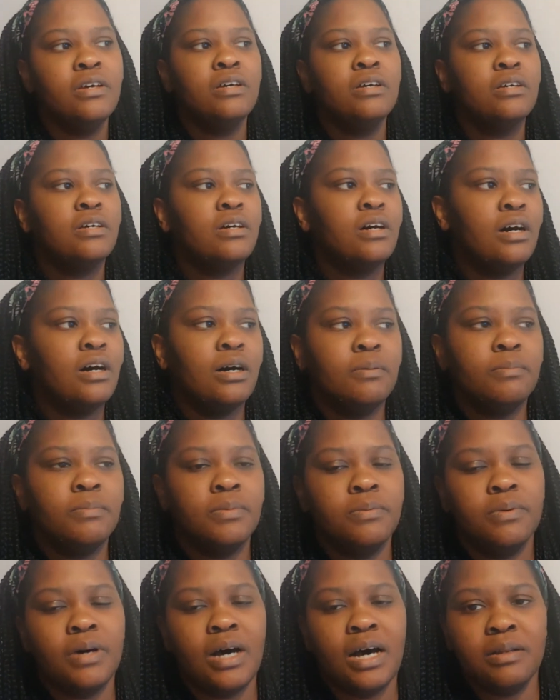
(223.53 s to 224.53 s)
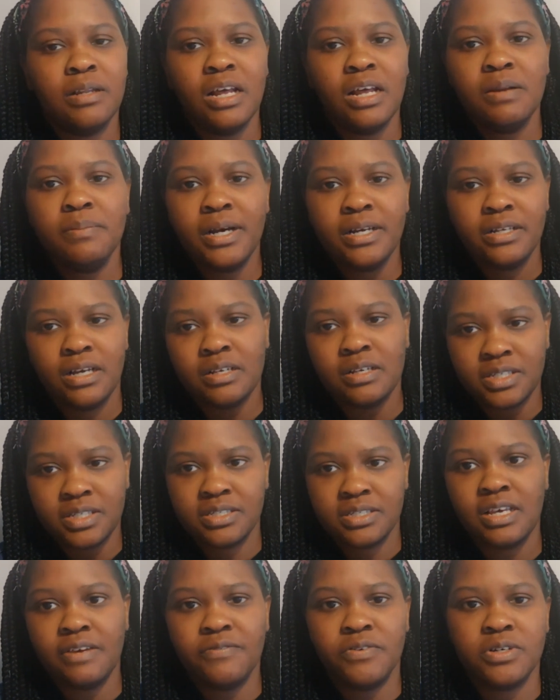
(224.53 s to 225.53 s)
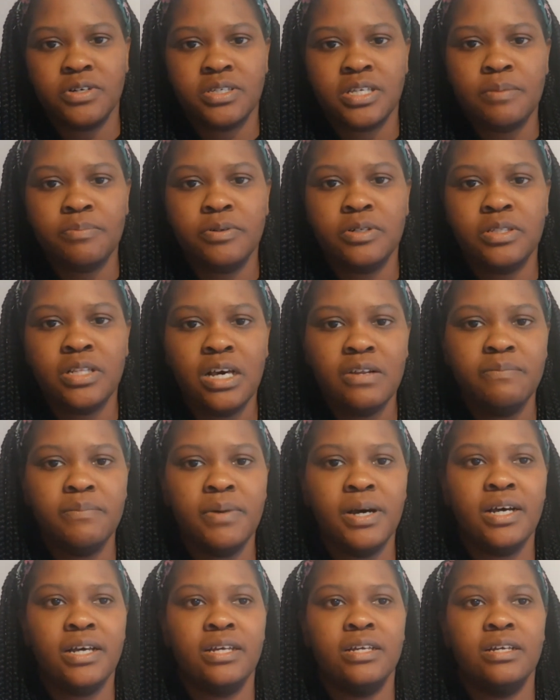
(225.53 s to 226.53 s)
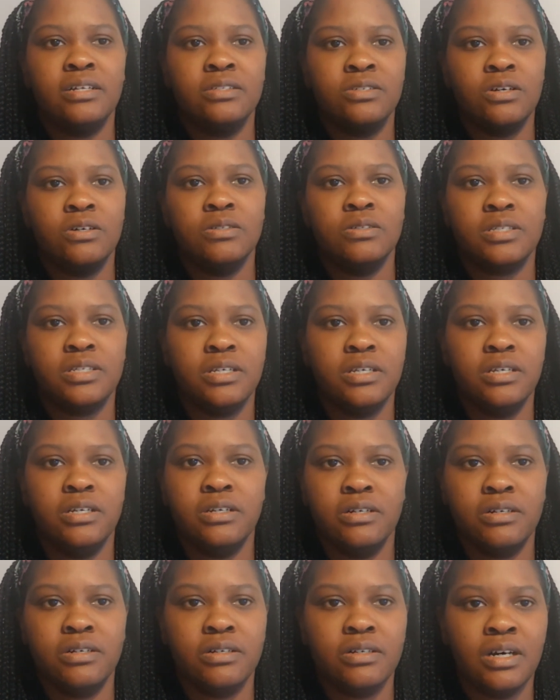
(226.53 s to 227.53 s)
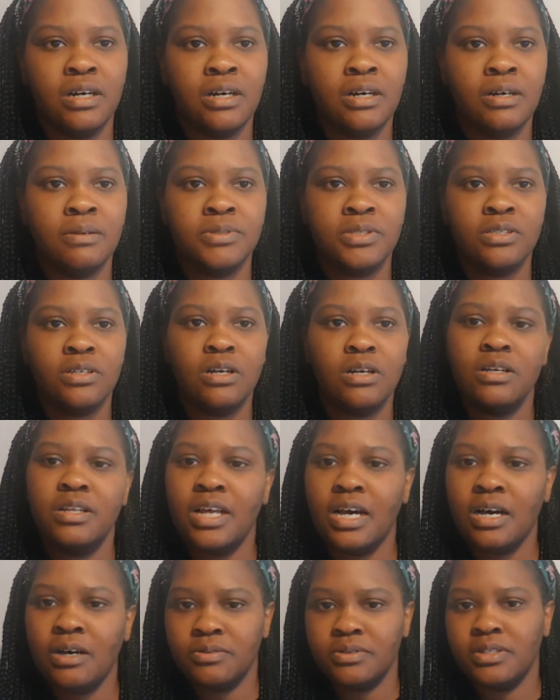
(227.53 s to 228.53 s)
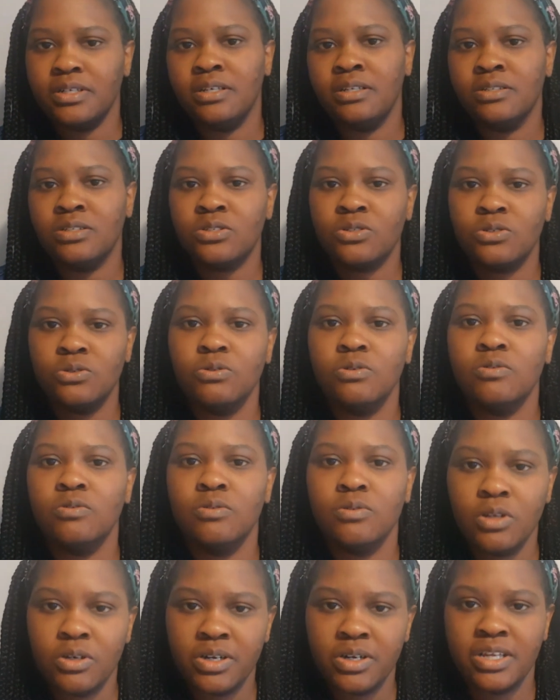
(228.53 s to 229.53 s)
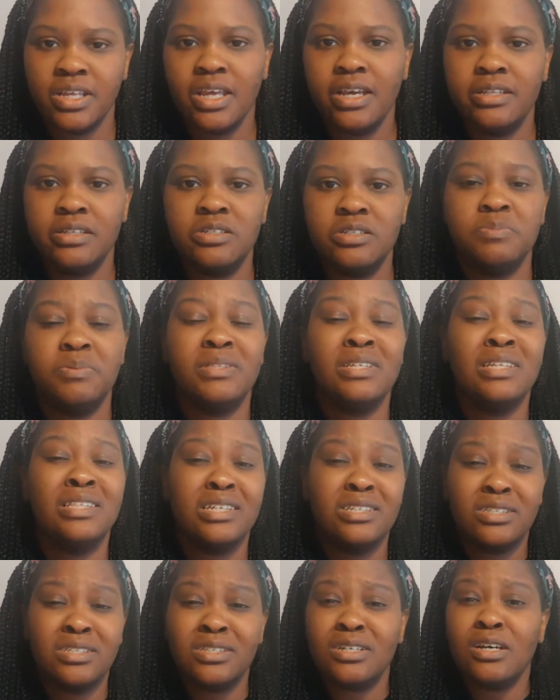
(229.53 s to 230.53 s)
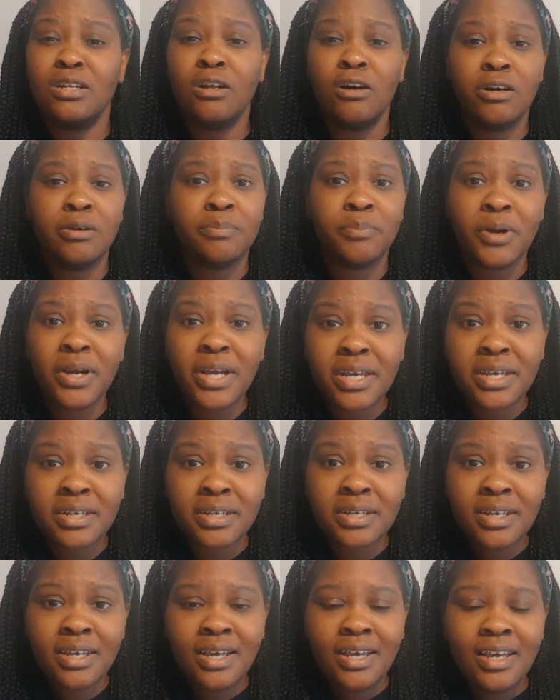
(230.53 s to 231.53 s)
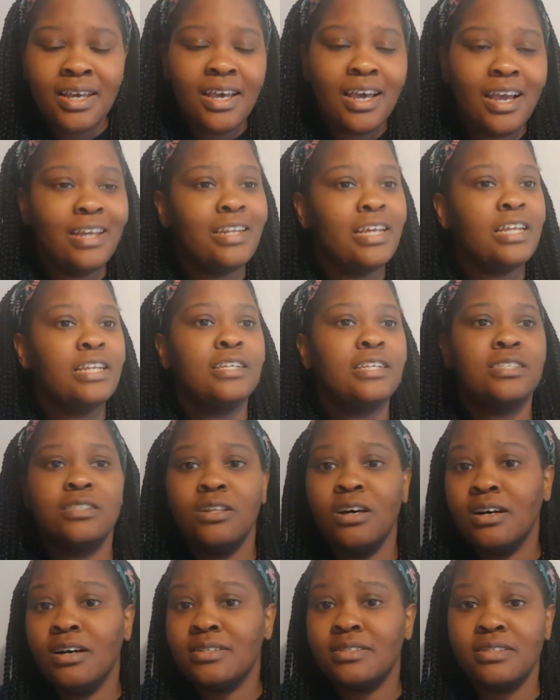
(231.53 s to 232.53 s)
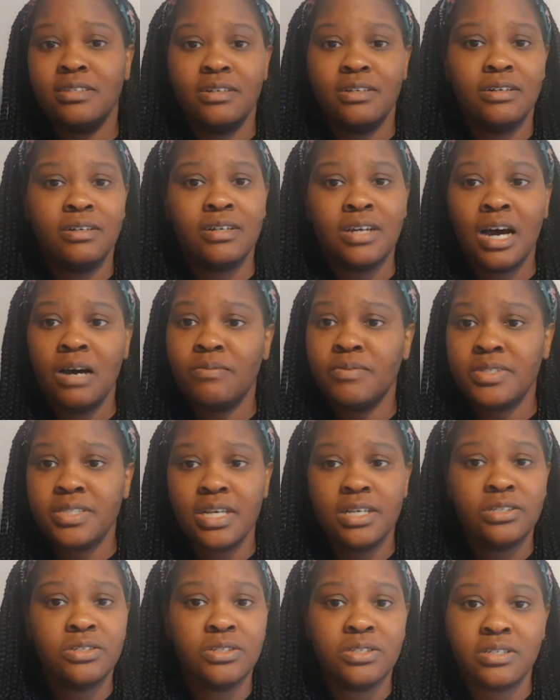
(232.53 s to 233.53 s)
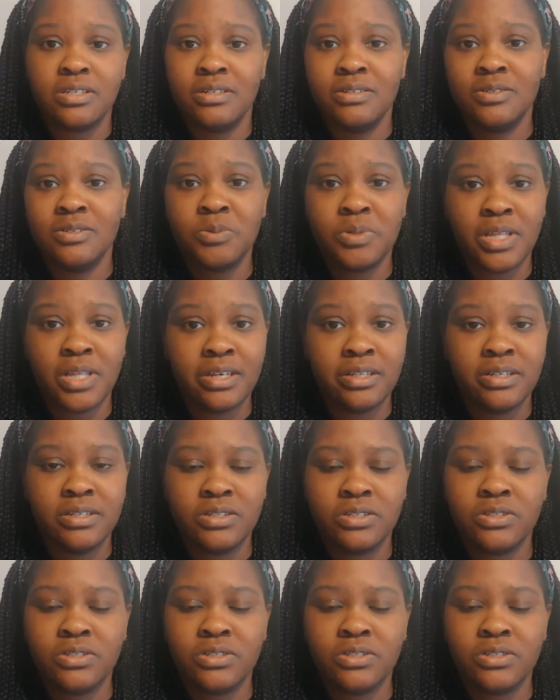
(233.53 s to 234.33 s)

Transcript: I'll just say, for example, a lot of my adults here started out in school learning English, but then they just took a long break, and they just lost their conversation skills with English.